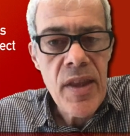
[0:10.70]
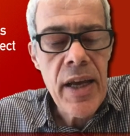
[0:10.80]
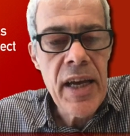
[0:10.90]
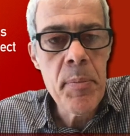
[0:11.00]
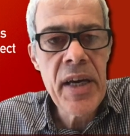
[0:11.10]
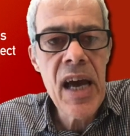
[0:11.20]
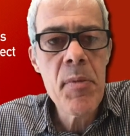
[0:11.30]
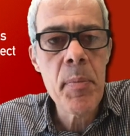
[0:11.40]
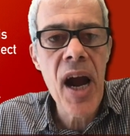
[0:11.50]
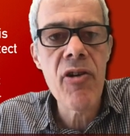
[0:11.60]
it became
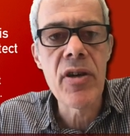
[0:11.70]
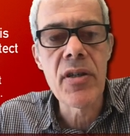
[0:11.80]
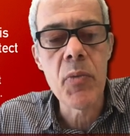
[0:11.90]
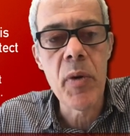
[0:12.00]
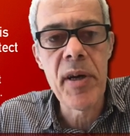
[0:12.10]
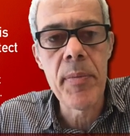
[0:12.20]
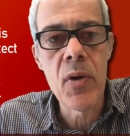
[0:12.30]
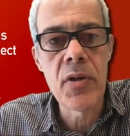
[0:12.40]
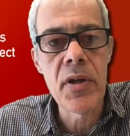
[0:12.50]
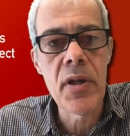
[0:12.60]
apparent when people
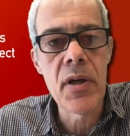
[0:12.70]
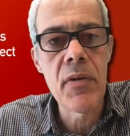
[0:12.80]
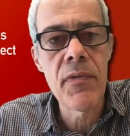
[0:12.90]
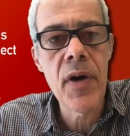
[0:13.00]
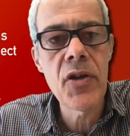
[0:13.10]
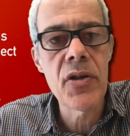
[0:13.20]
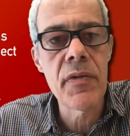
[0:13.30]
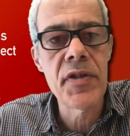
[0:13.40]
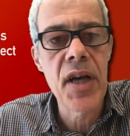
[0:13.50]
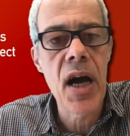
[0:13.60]
looked at the function of
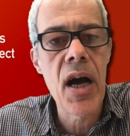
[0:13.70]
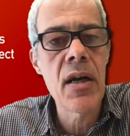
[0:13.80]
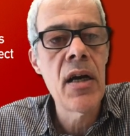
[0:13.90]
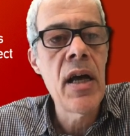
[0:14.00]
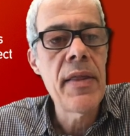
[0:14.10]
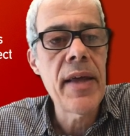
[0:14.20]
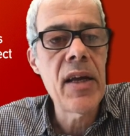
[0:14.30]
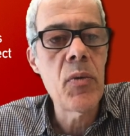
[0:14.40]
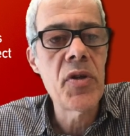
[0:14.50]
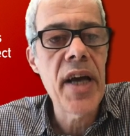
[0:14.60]
SARK that it
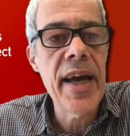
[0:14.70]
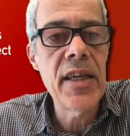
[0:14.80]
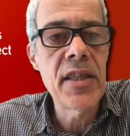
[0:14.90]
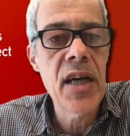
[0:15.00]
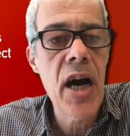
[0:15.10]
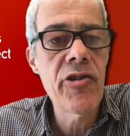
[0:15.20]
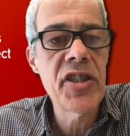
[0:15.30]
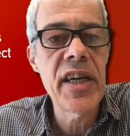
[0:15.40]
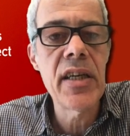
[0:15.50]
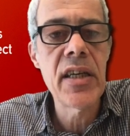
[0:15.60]
was a
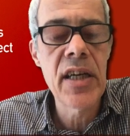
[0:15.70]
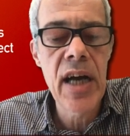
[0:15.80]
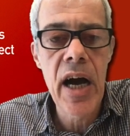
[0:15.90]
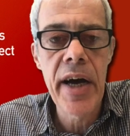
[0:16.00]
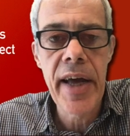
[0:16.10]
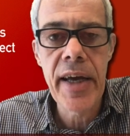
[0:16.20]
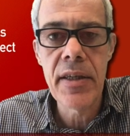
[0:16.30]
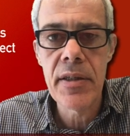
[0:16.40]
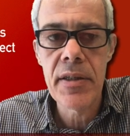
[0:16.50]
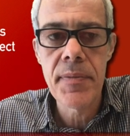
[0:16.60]
tyrosine
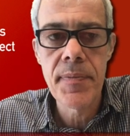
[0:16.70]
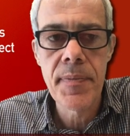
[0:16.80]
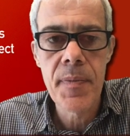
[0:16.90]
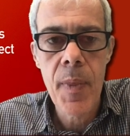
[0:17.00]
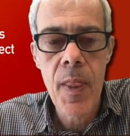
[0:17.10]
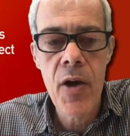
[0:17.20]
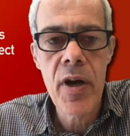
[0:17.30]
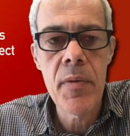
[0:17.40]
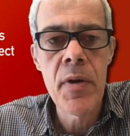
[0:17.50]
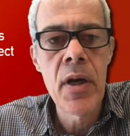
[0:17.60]
kinase.
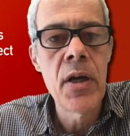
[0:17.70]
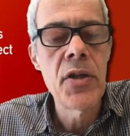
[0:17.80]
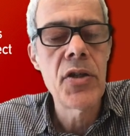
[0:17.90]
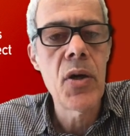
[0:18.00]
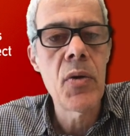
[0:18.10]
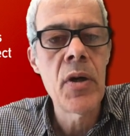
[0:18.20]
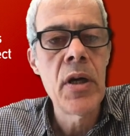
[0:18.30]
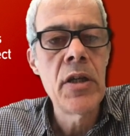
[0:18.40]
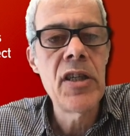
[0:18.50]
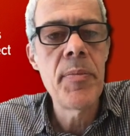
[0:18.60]
Right? So
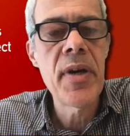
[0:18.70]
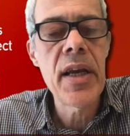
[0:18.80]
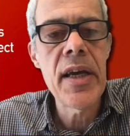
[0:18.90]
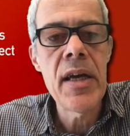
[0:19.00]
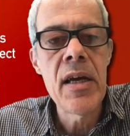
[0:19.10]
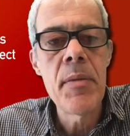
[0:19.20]
typically